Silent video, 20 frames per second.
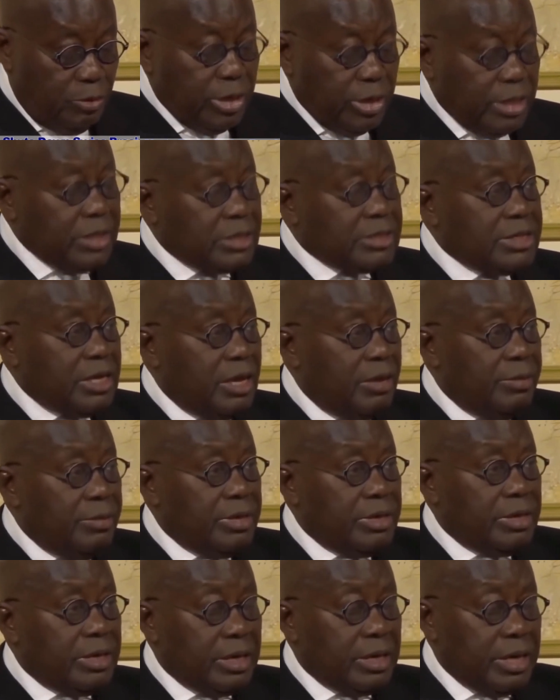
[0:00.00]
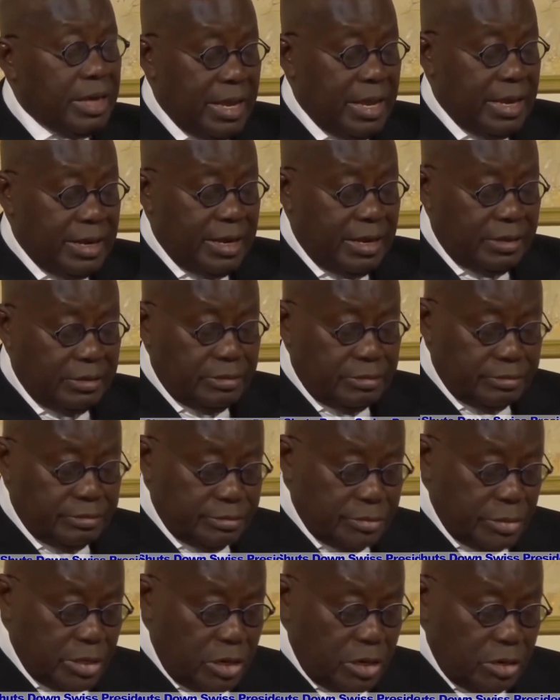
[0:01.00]
We are determined in Ghana
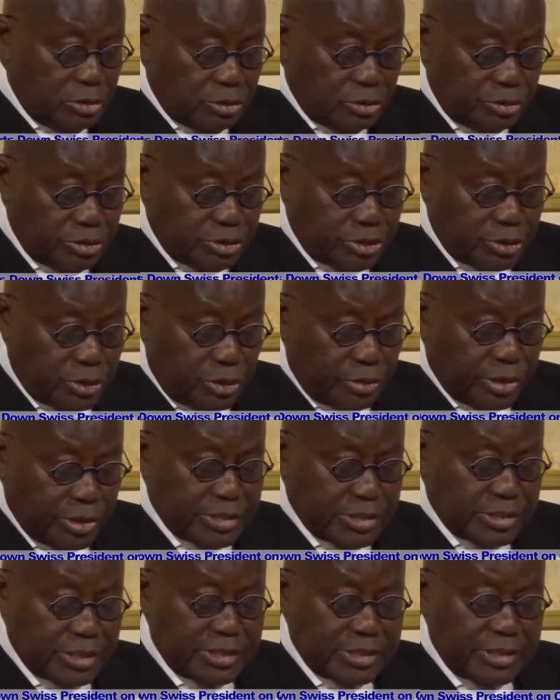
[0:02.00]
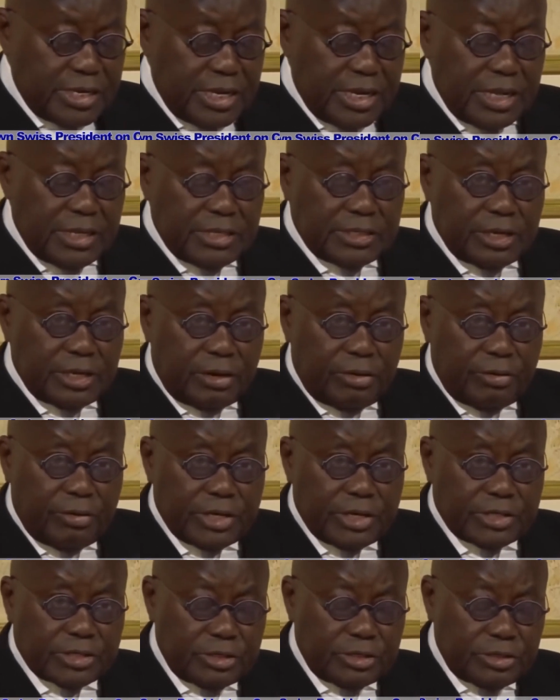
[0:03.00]
to ensure that succeeding
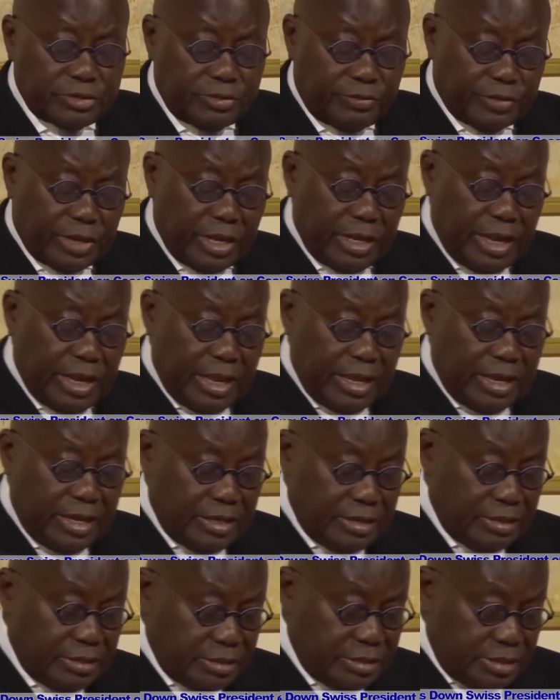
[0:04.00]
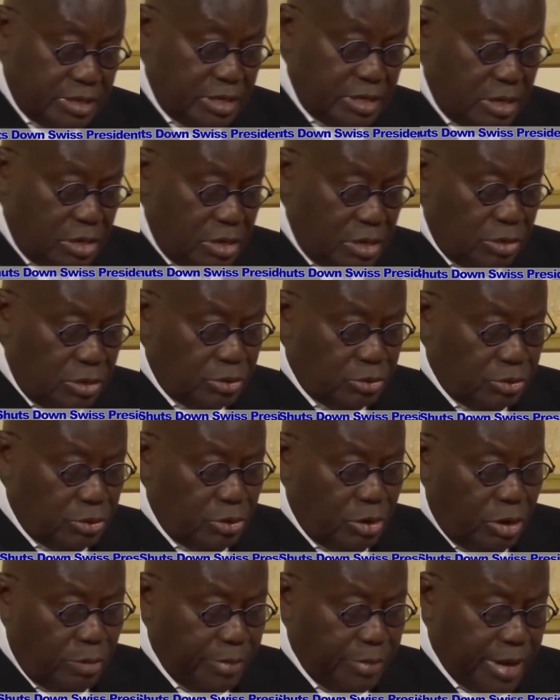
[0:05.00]
generations of Ghanaians
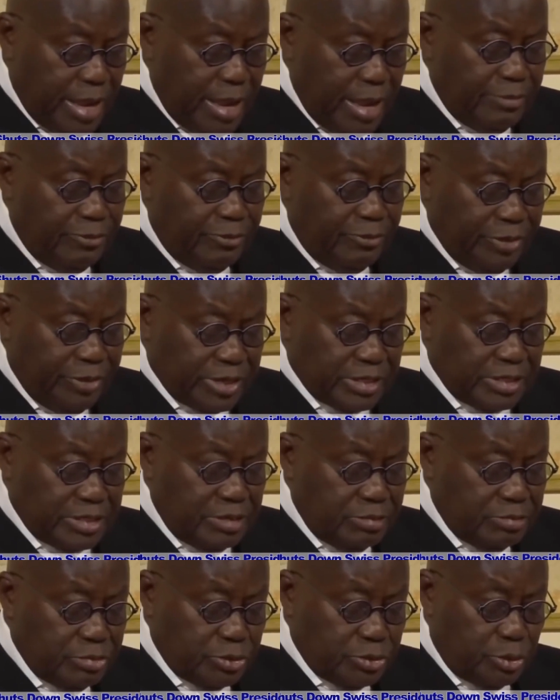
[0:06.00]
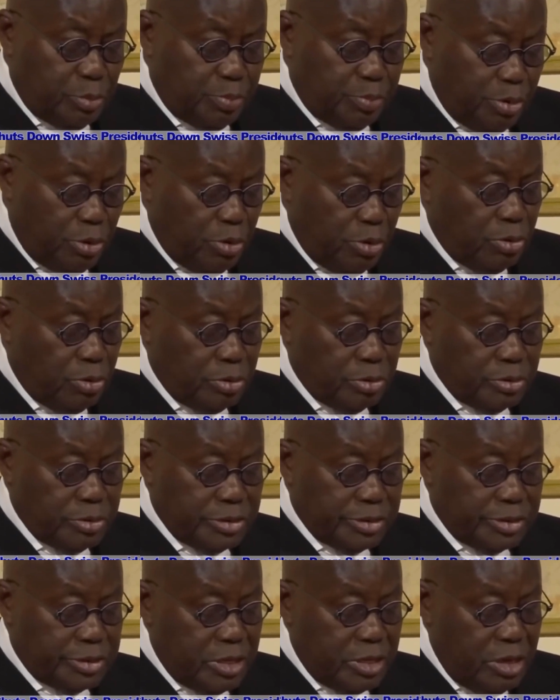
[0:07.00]
do not become victims or
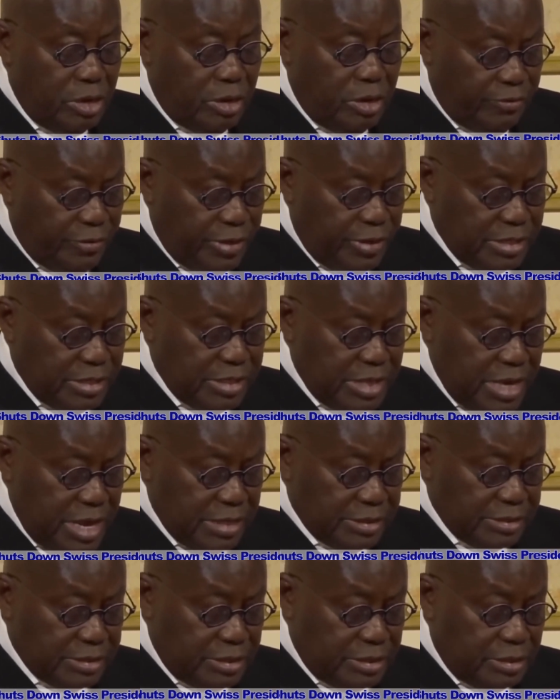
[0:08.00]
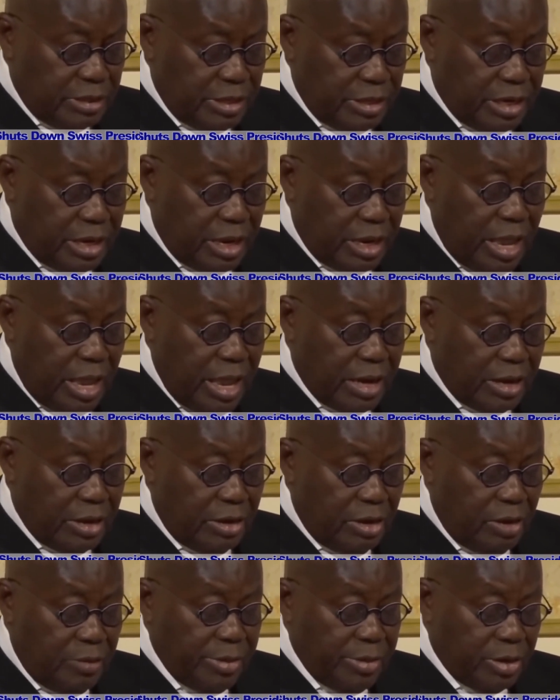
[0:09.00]
pawns of the international
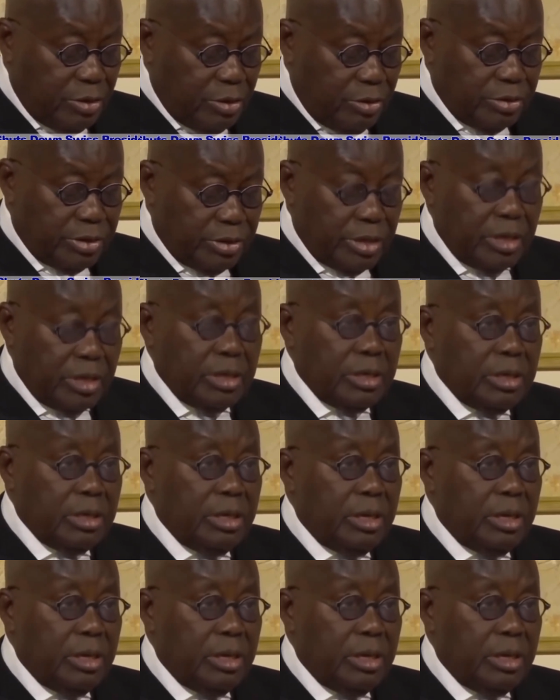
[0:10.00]
economic order,